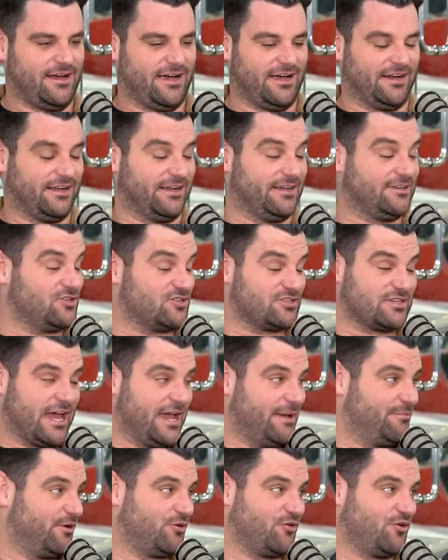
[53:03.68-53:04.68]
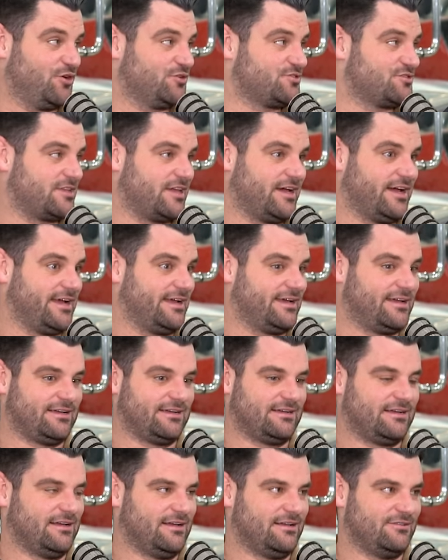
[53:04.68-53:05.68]
and it just came across like,
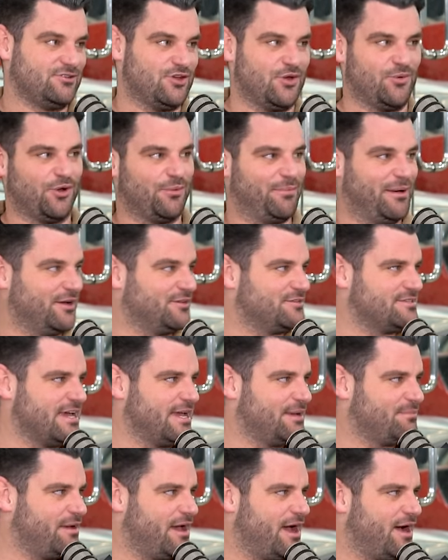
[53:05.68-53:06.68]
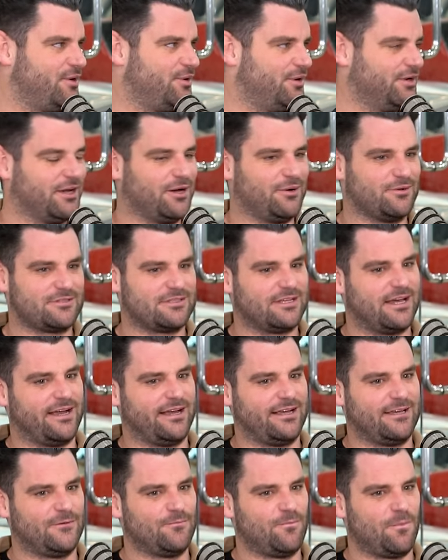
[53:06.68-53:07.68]
do you want to be on Take Me Out? And I was
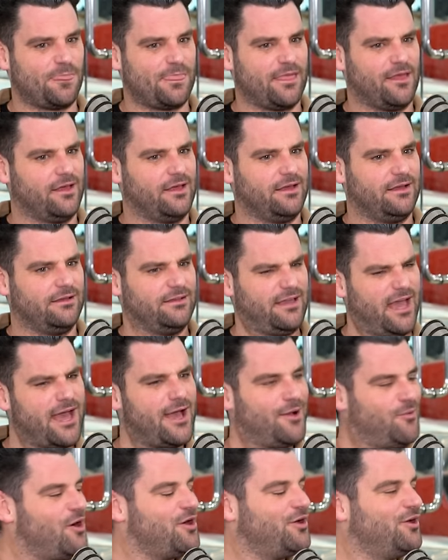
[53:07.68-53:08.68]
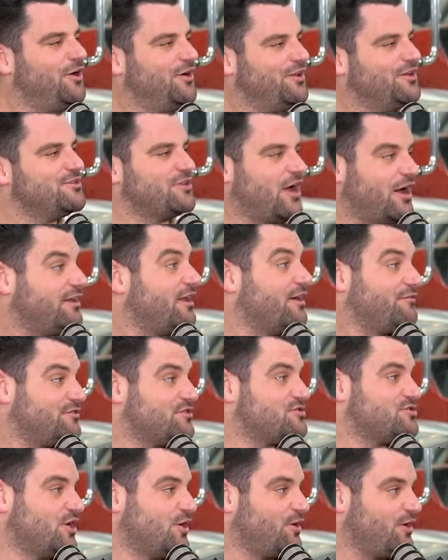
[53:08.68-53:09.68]
like, yeah, why not? I love the
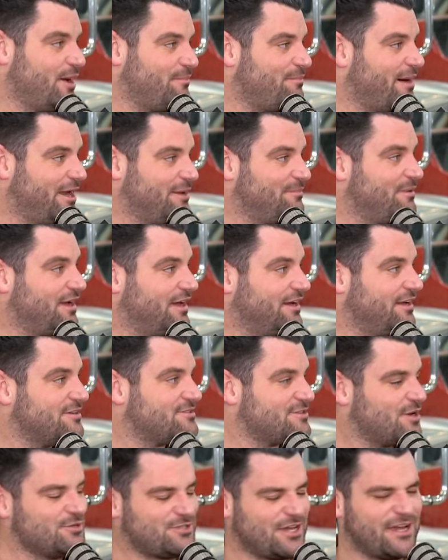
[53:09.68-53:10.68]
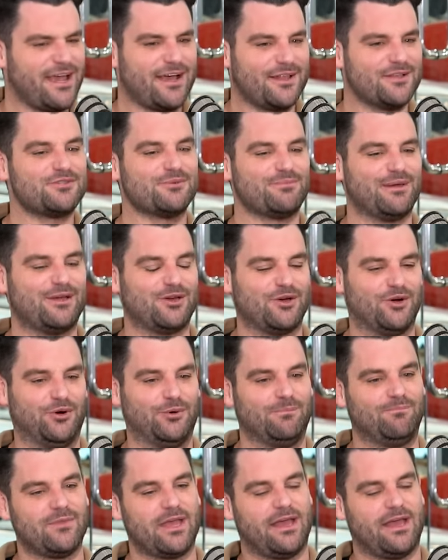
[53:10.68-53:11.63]
show, like Paddy McGuinness. I was like, yeah, this would be cool.